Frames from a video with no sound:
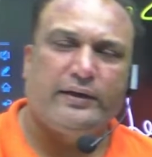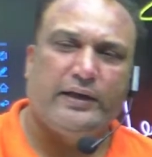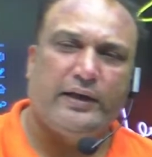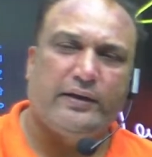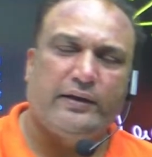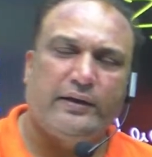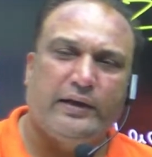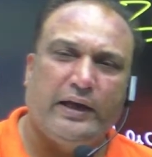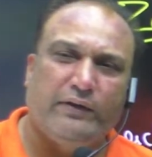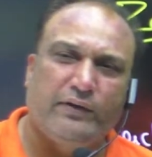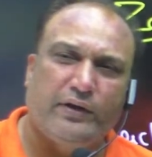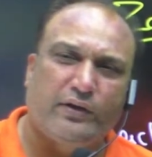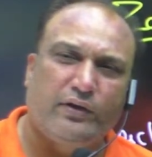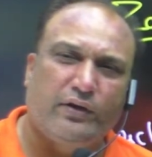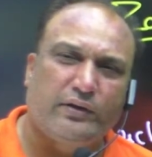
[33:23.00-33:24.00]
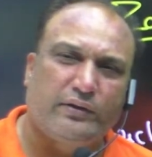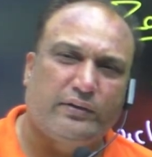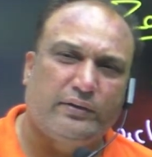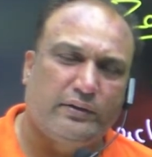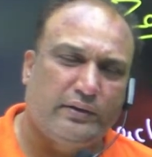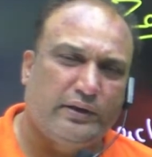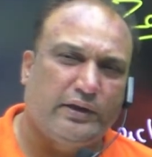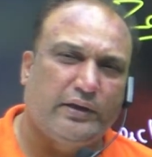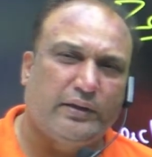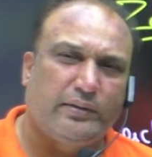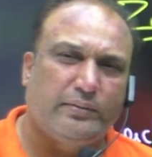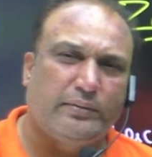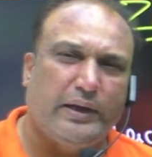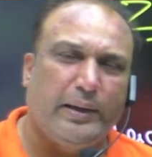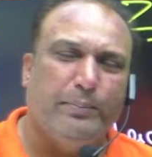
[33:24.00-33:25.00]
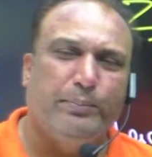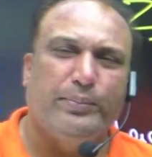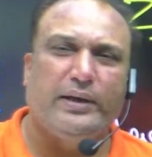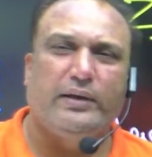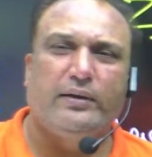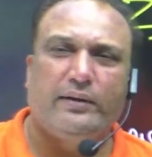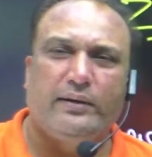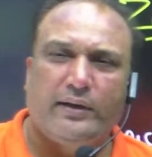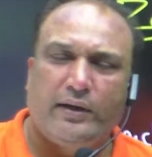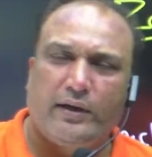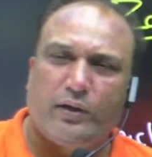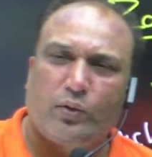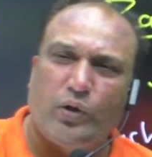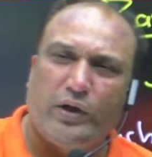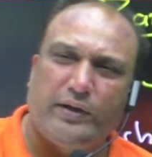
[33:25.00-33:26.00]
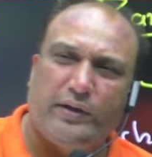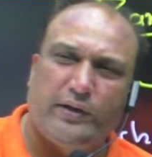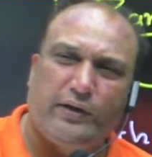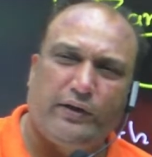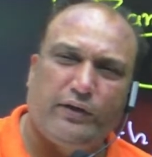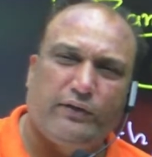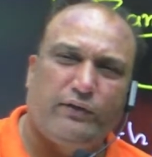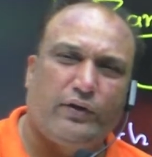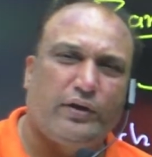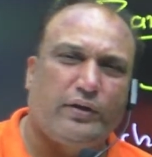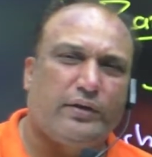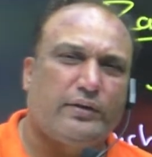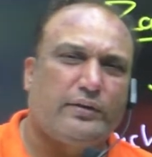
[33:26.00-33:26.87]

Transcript: never got the ample quantity of water,